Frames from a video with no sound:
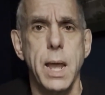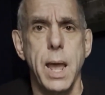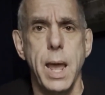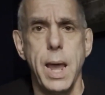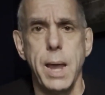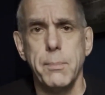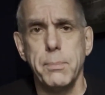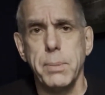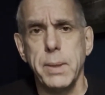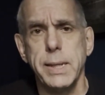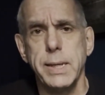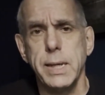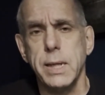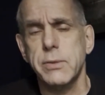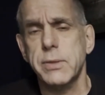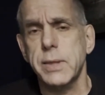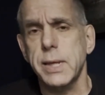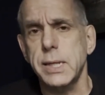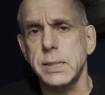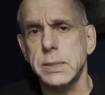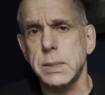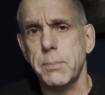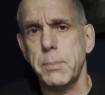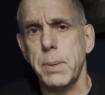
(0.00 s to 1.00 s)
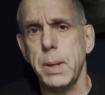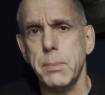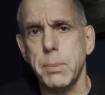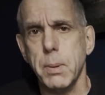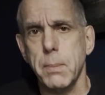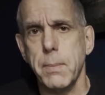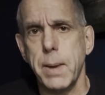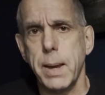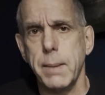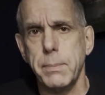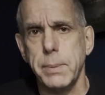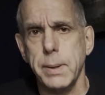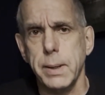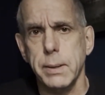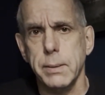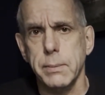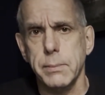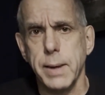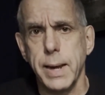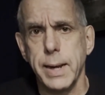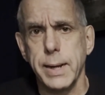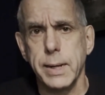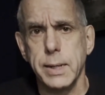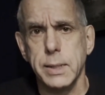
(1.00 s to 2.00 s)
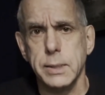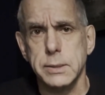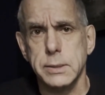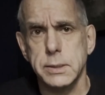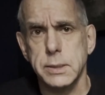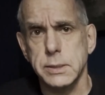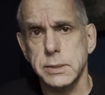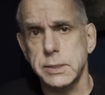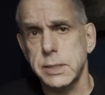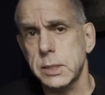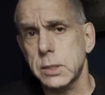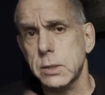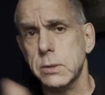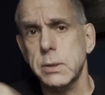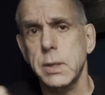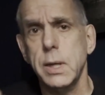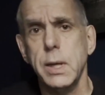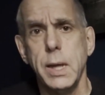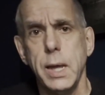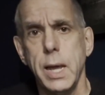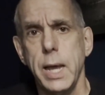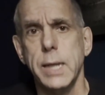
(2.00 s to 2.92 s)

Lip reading: and plenty of things that people might be not going to consider,